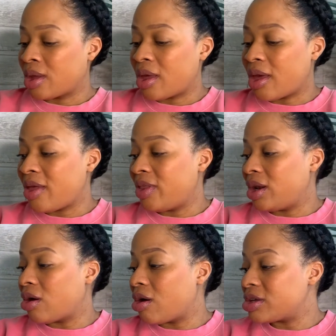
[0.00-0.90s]
And
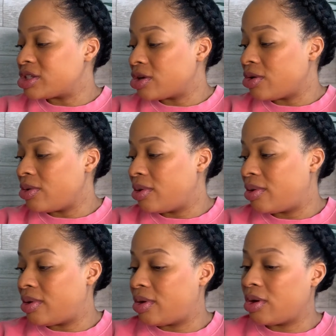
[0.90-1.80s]
then also
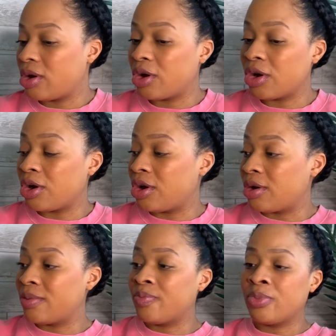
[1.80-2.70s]
her